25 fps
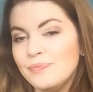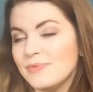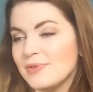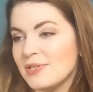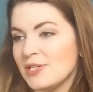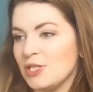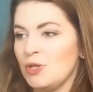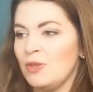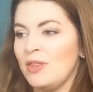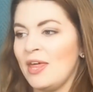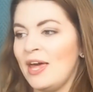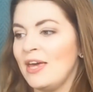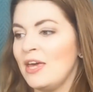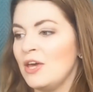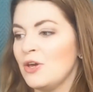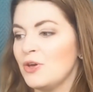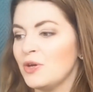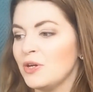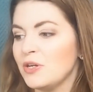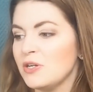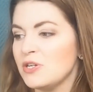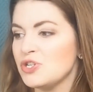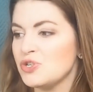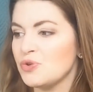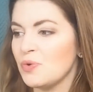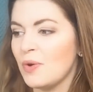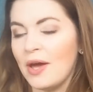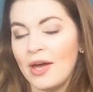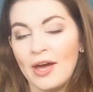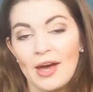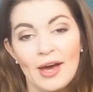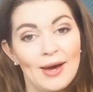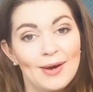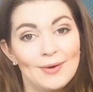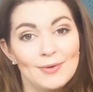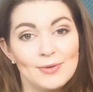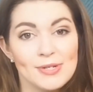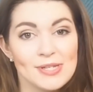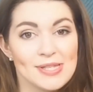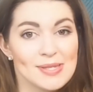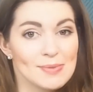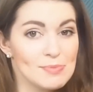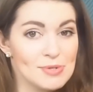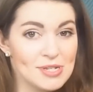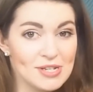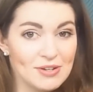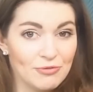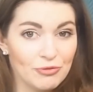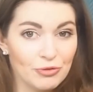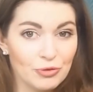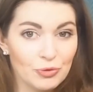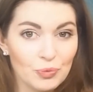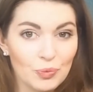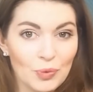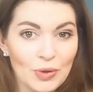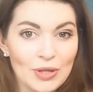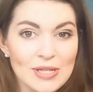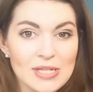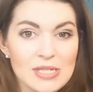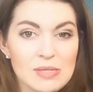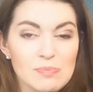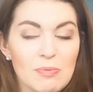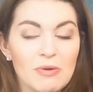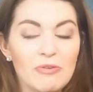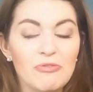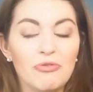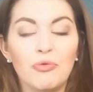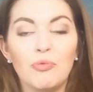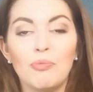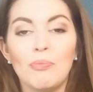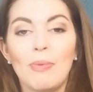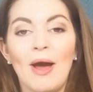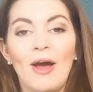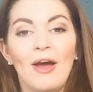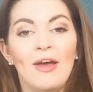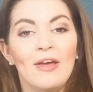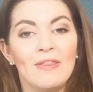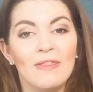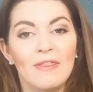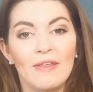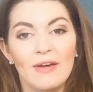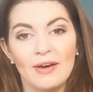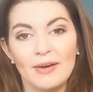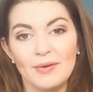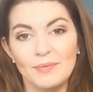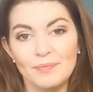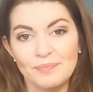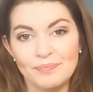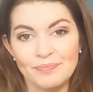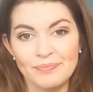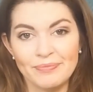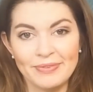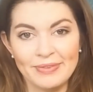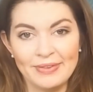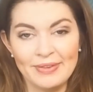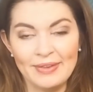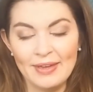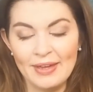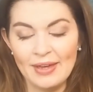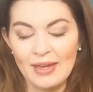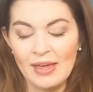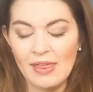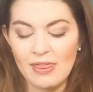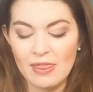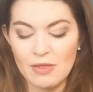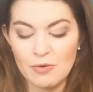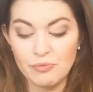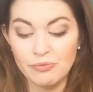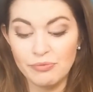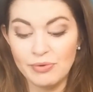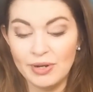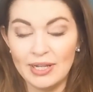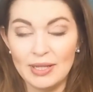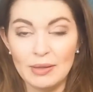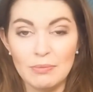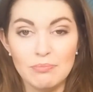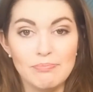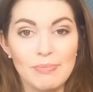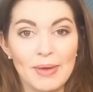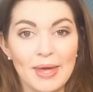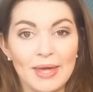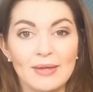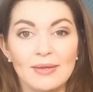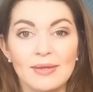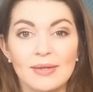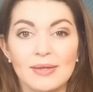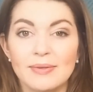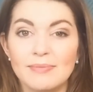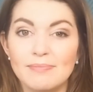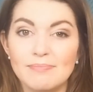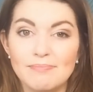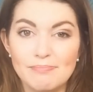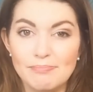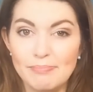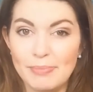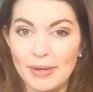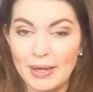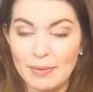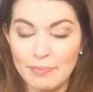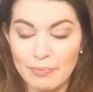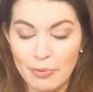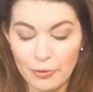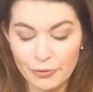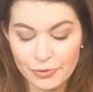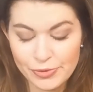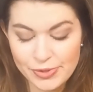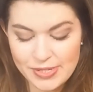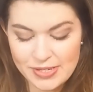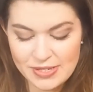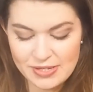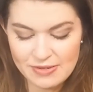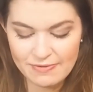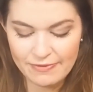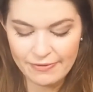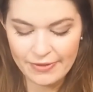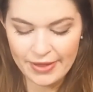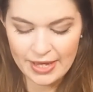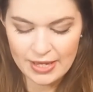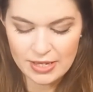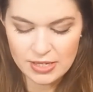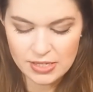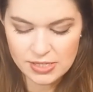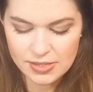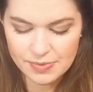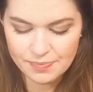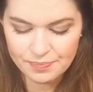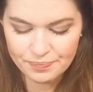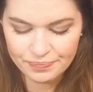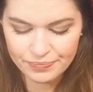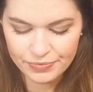so that you can try out some different ones before buying the really big boxes of these.